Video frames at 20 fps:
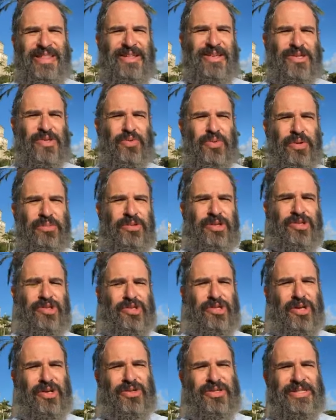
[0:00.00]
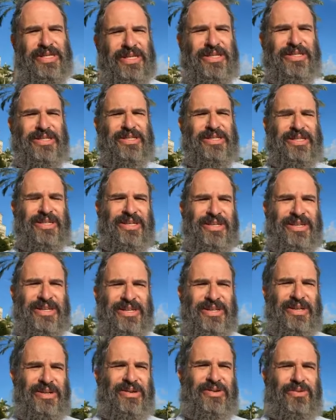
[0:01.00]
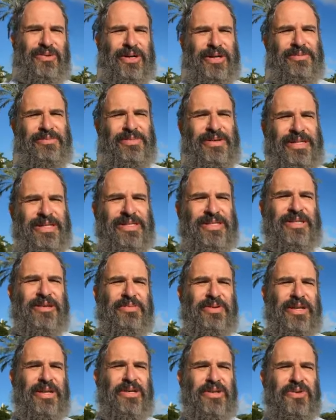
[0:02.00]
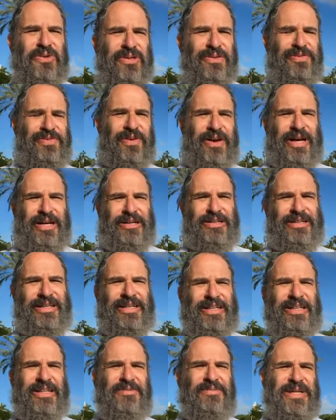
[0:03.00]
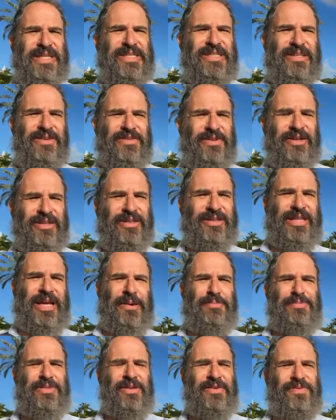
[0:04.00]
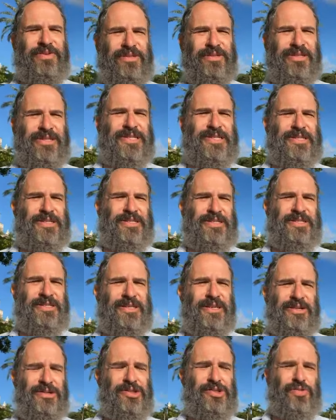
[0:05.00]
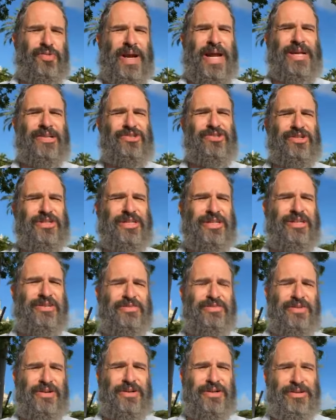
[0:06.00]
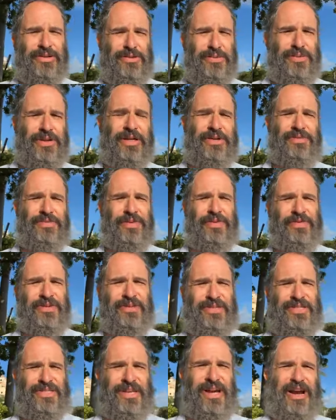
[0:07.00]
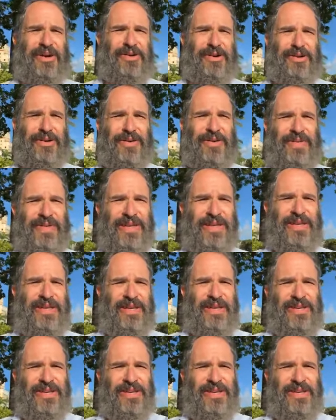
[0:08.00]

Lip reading: This woman shows us what it means to be a unifier, that in the midst of her depth of her tragedy, of her grief, of her sorrow,